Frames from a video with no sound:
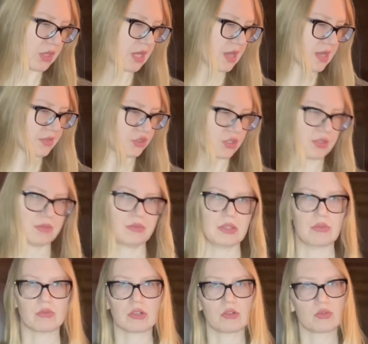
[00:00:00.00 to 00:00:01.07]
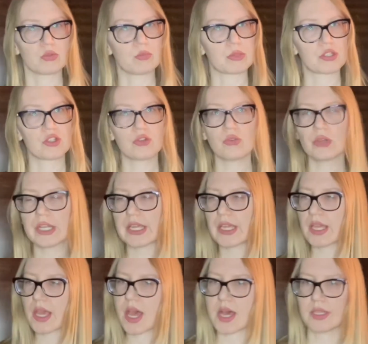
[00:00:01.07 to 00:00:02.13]
I just feel rose
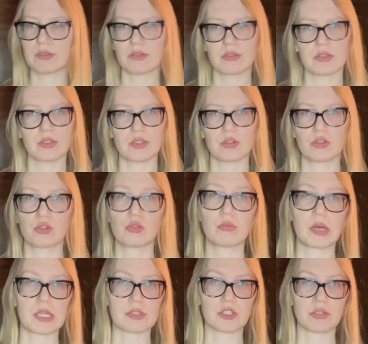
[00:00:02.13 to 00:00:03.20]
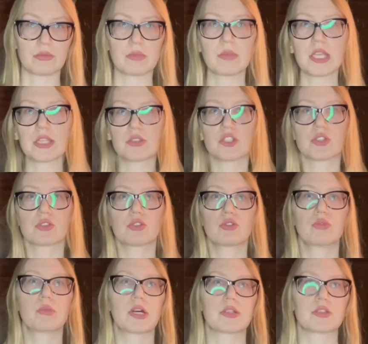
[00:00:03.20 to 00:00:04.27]
patchouli, and it's too much. For me, it's just
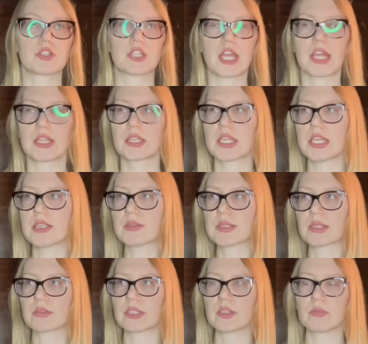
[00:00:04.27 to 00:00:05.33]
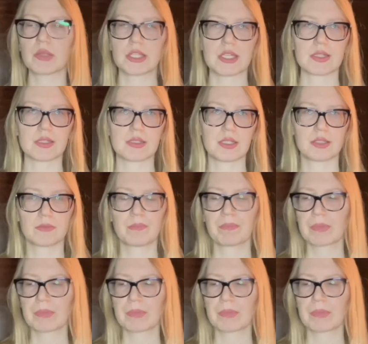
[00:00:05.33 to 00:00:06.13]
too much, and it's a little bit, as I said,